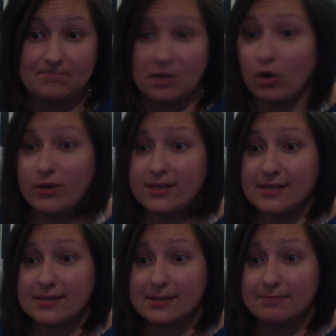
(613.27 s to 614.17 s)
There always
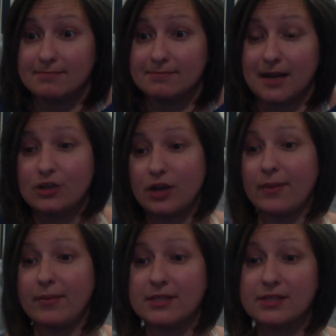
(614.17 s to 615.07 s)
is. I try
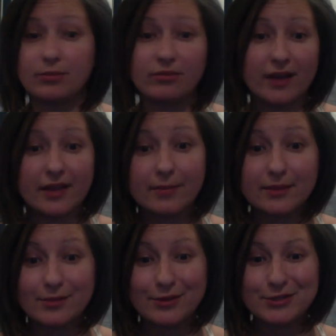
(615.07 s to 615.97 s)
my best to provide them
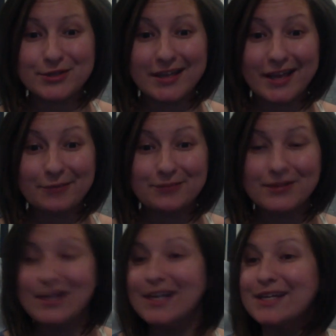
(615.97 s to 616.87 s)
as much as I can.
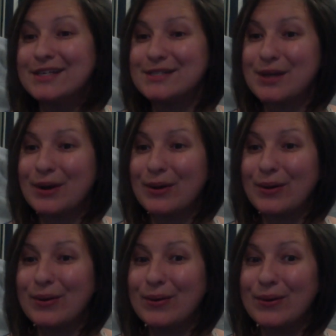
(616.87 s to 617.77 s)

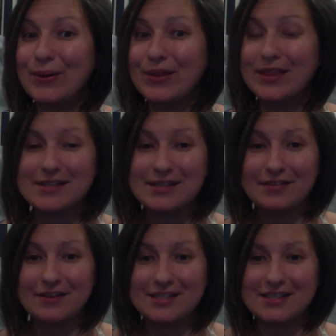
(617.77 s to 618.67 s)
So that's all I've
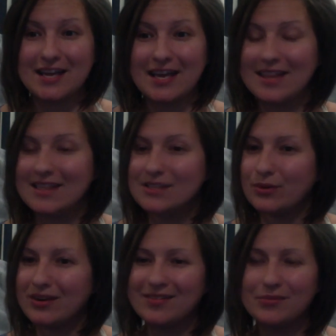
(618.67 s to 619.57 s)
got today. This
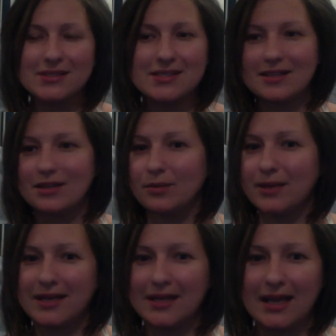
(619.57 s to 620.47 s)
one was a little
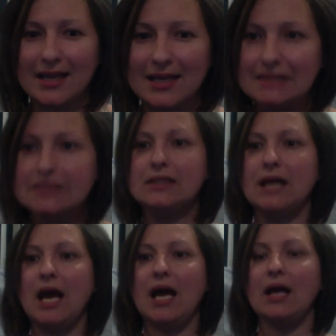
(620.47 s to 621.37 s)
bit like,
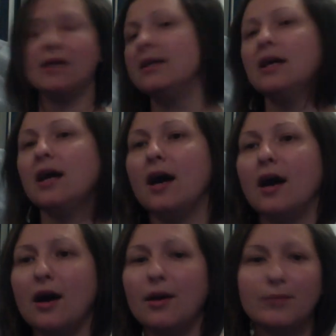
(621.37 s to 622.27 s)

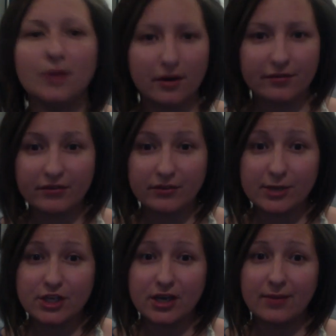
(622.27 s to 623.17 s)
a lot of
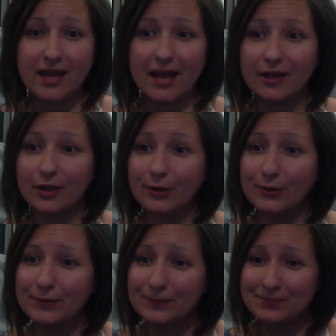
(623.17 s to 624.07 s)
information coming at you.